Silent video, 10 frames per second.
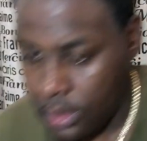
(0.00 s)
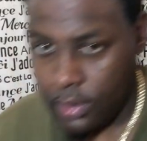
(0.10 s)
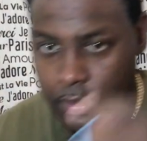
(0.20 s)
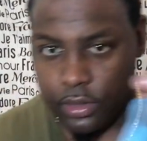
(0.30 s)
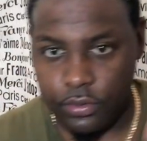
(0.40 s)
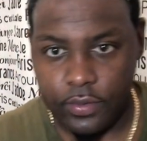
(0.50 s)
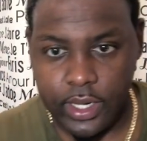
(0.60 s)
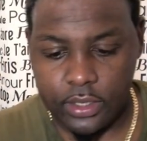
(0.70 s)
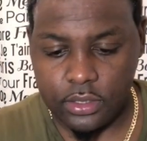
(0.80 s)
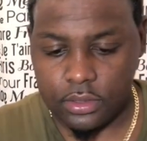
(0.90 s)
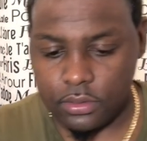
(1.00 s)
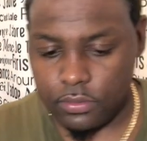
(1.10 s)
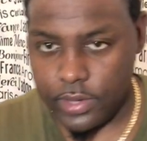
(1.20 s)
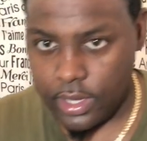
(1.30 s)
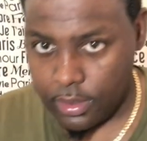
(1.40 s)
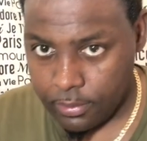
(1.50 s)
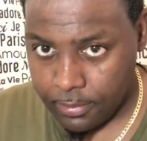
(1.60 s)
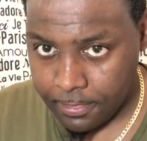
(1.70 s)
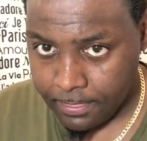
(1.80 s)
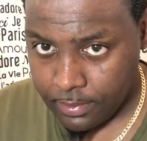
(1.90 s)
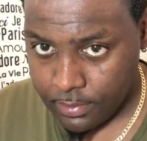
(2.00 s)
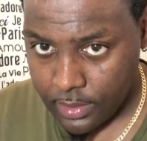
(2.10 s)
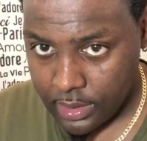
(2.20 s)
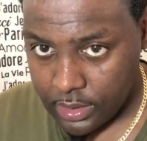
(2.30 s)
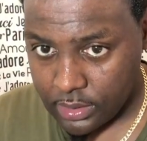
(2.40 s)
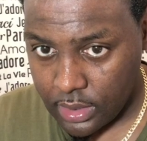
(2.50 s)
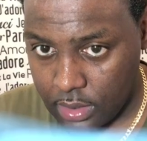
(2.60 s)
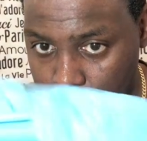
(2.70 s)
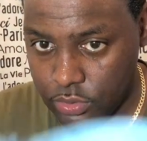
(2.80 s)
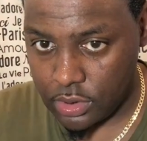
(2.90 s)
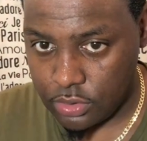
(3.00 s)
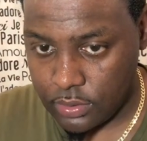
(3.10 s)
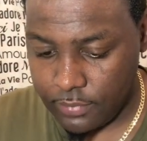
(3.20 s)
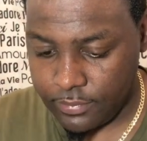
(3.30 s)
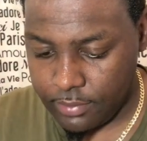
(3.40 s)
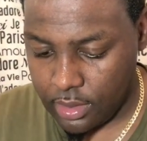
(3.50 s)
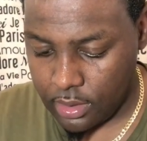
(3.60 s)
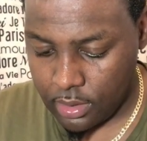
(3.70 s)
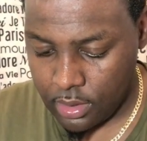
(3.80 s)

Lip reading: And my do-rag is still wet, like I said, OG Dream for me.